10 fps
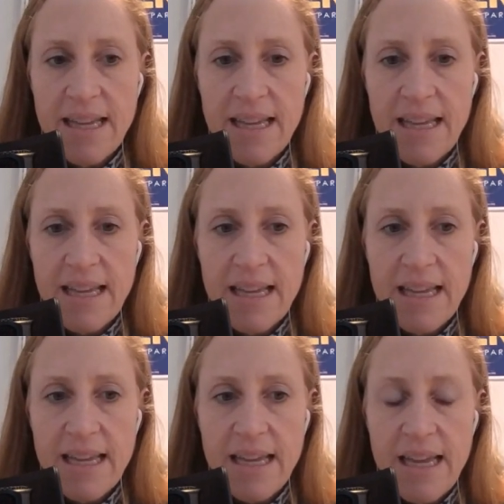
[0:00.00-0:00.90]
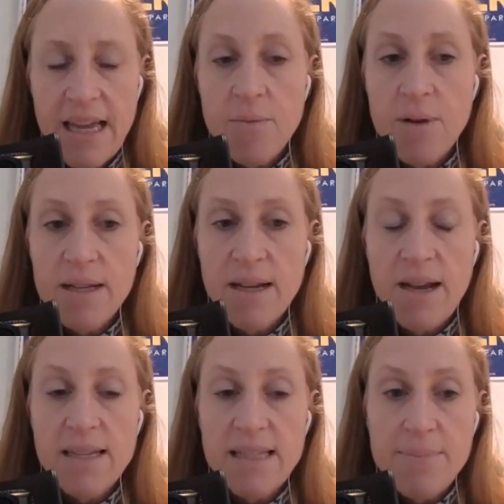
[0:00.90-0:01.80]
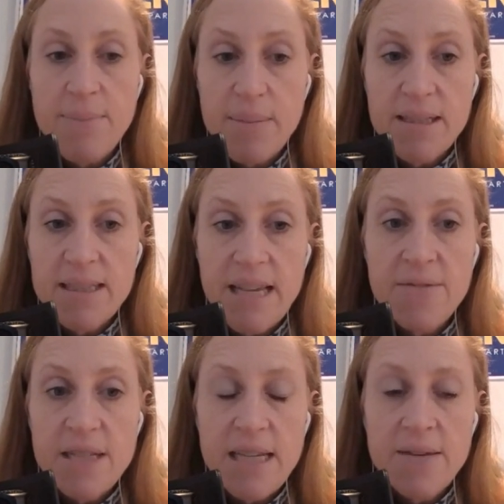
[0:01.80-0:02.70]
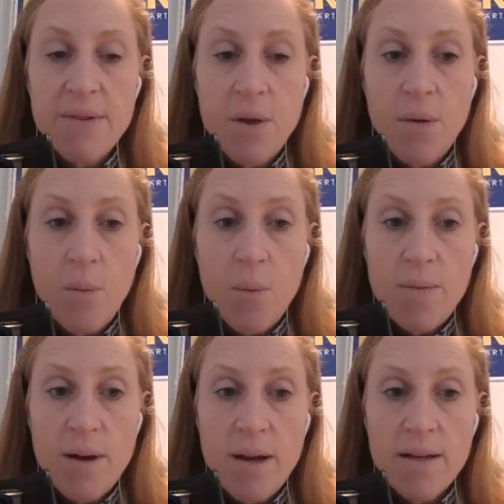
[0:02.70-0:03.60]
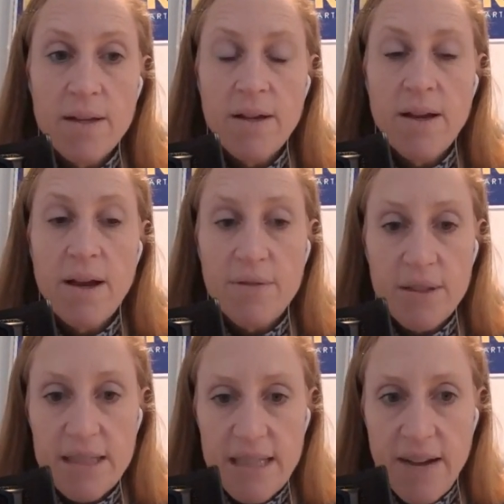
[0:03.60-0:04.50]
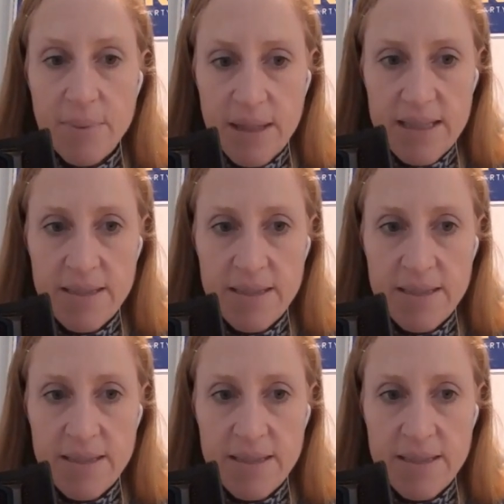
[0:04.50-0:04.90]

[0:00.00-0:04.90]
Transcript: And when I say public safety, we want a fully staffed police